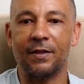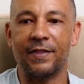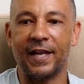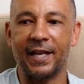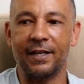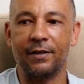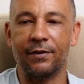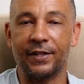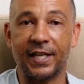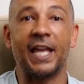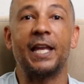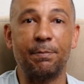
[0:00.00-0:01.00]
than
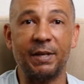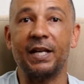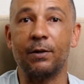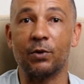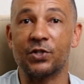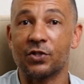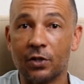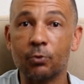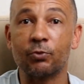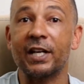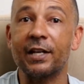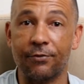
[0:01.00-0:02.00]
the KP, which is
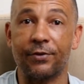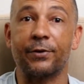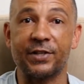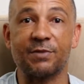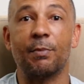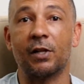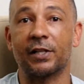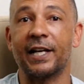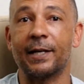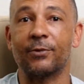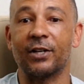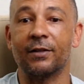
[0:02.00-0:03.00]
already a very small
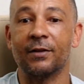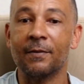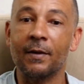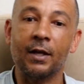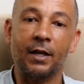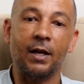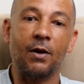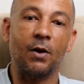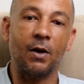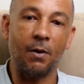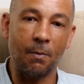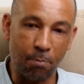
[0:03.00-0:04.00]
camera.
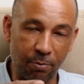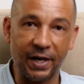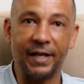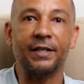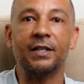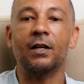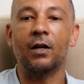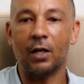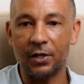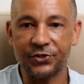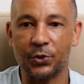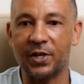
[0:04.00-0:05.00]
But
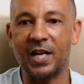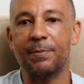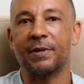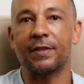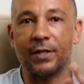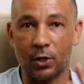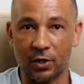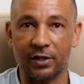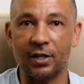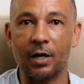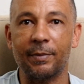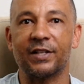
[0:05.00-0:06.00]
also keeping the
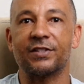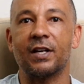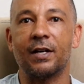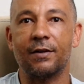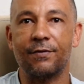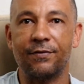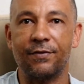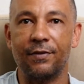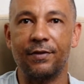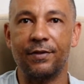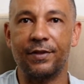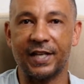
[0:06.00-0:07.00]
ergonomics of
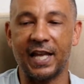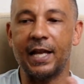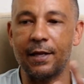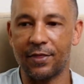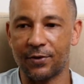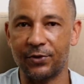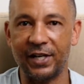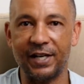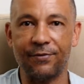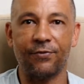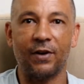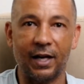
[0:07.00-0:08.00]
the
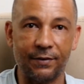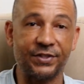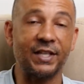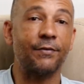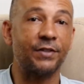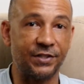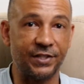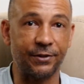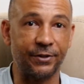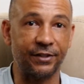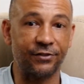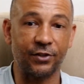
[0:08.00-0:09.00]
K357
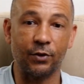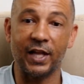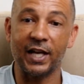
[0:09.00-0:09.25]
series. So